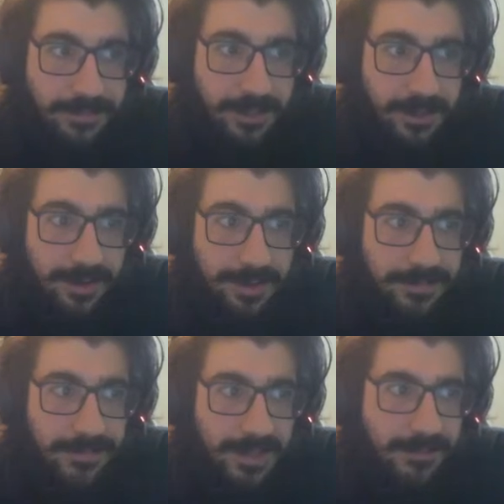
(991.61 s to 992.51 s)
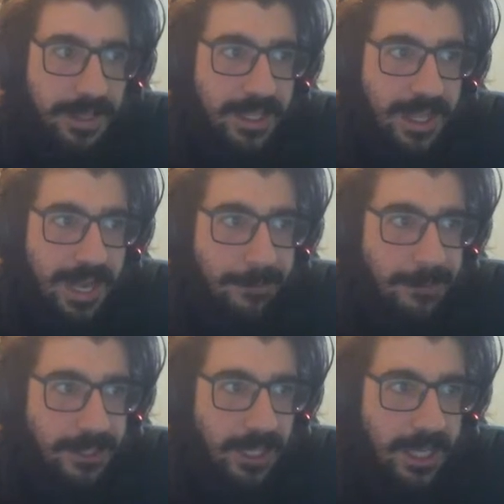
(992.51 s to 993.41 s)
You know what I mean? I feel like that
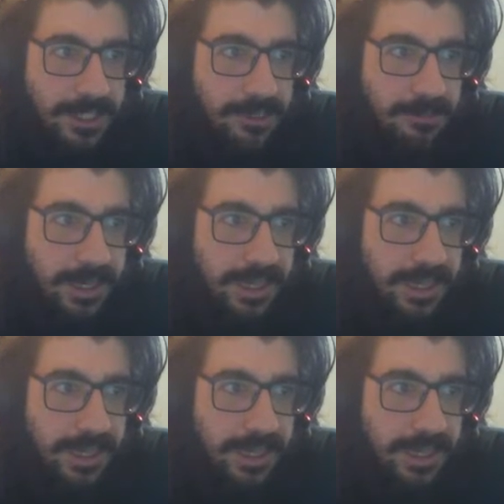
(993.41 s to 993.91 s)
happens a lot too, right?